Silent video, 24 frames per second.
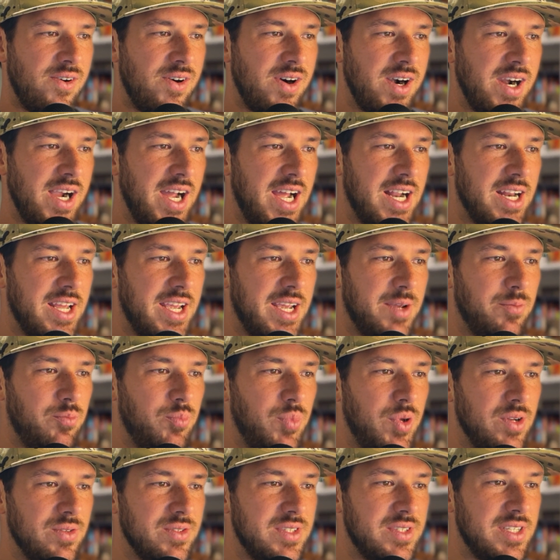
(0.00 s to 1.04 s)
Had a
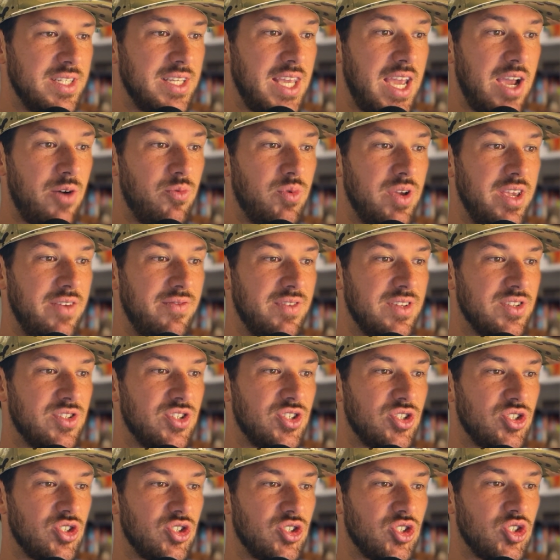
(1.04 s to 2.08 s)
penalty. Yeah, we even
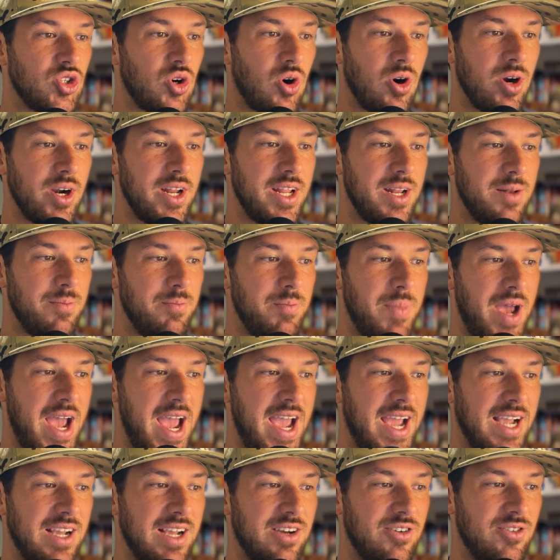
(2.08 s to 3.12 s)
started
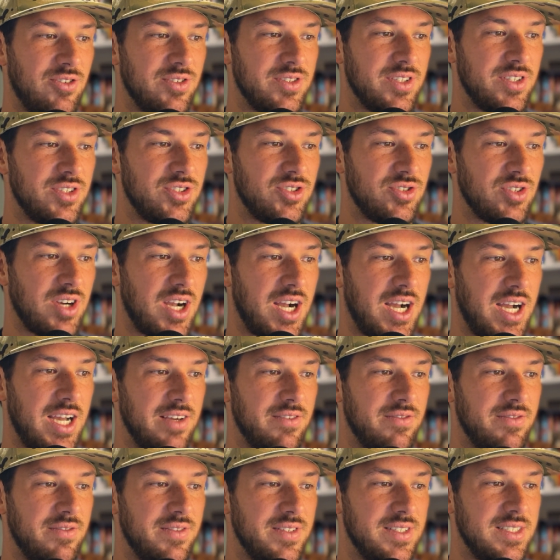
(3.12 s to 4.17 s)
back on this
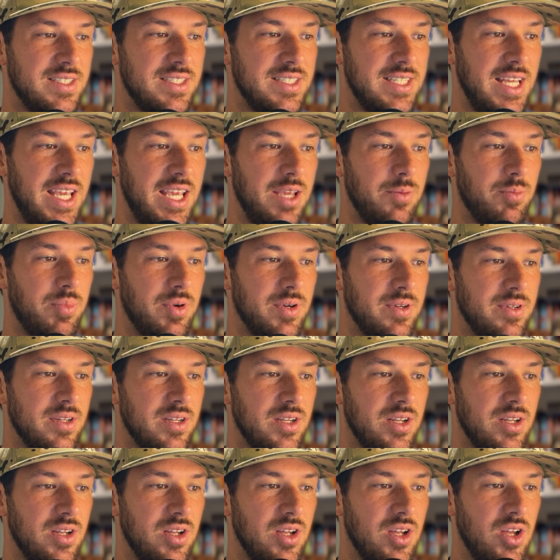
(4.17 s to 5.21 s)
drive deep.
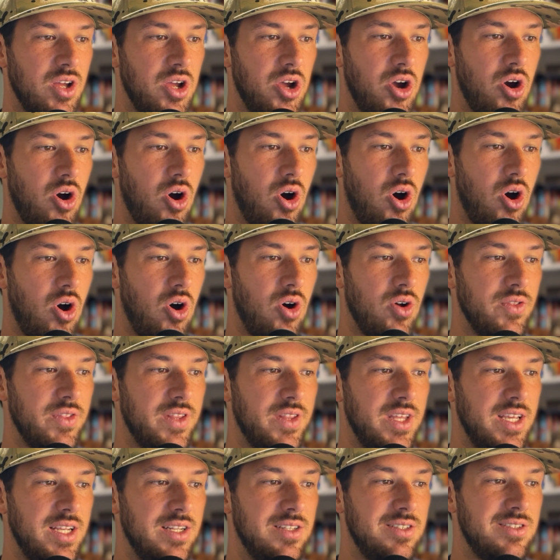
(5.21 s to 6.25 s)
On
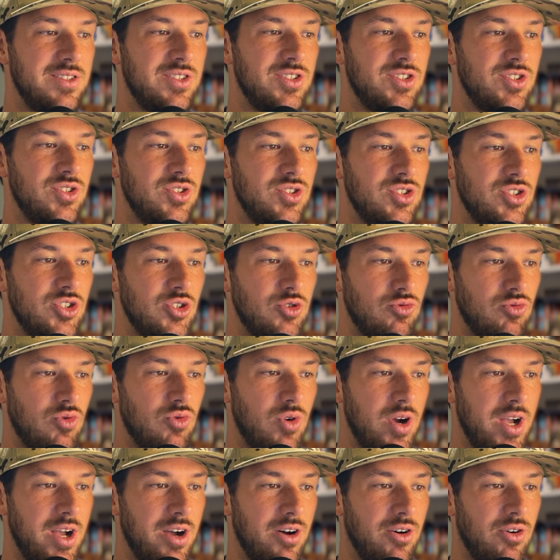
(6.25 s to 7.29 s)
the
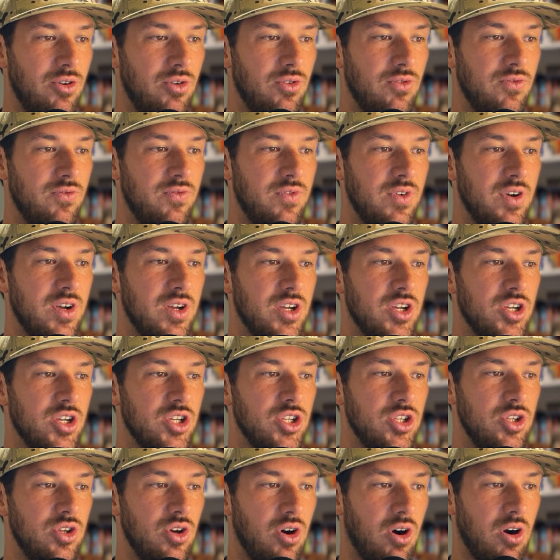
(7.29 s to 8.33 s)

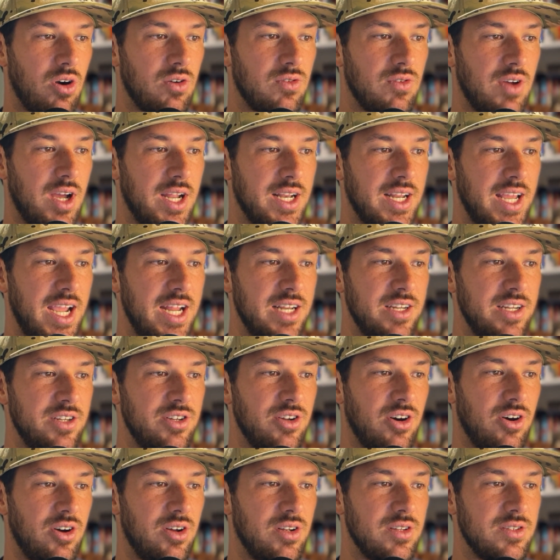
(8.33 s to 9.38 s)
12-yard line, Andy
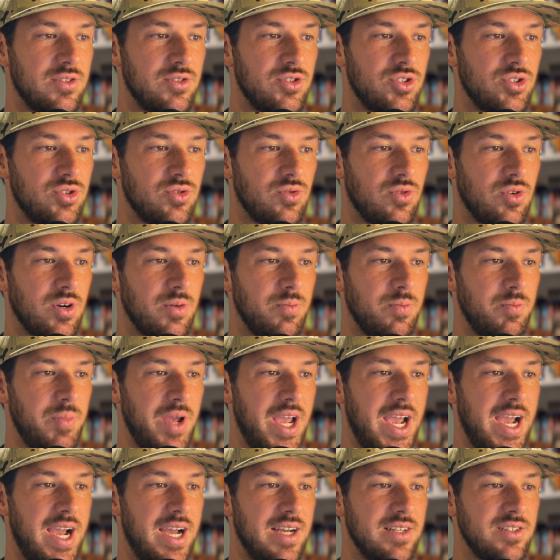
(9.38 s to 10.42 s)
Dalton, short
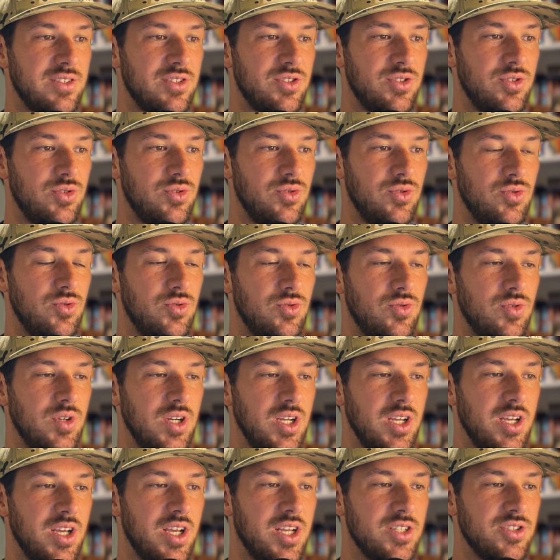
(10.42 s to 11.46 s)
pass to
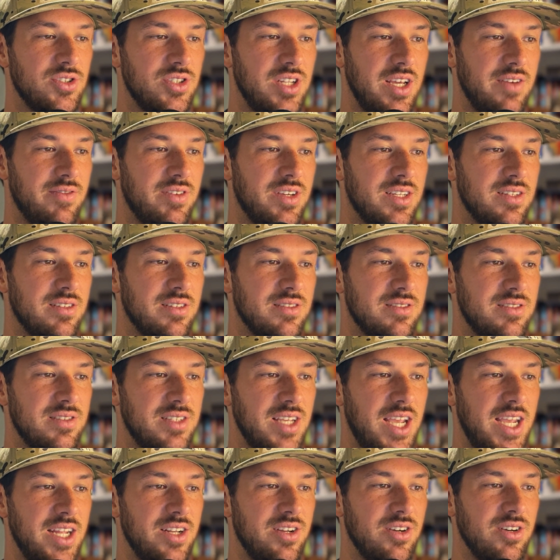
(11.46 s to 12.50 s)
Jadeveon
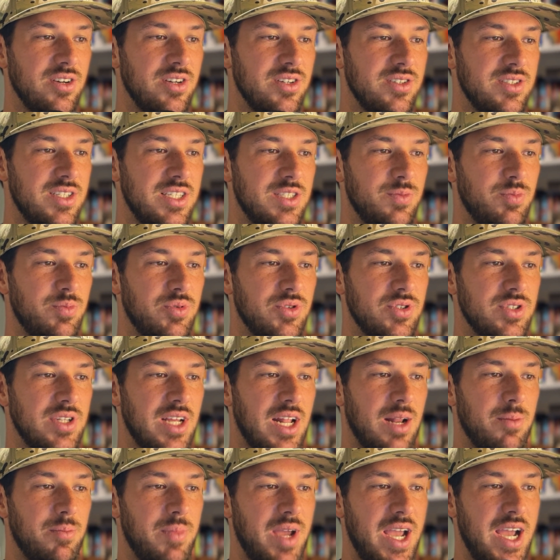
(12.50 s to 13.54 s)
Sanders. He's pushed
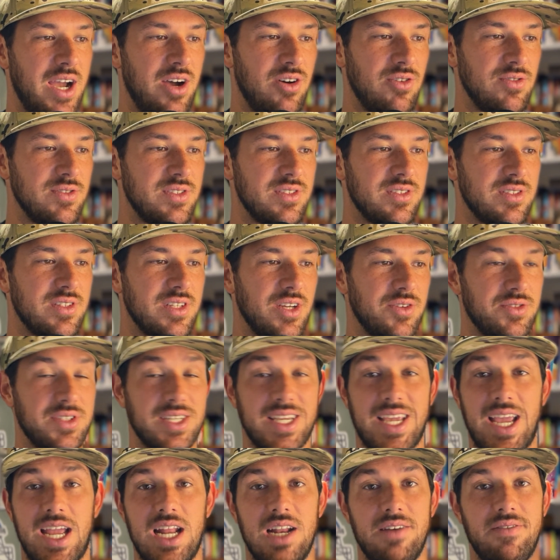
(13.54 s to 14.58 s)
out of bounds. That was a
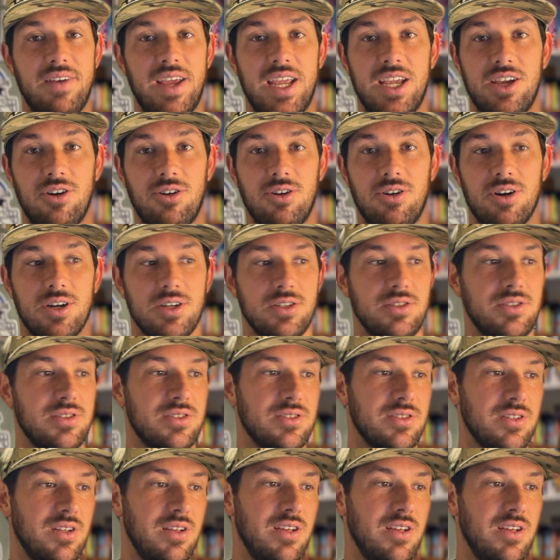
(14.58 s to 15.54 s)
gain of 8 yards.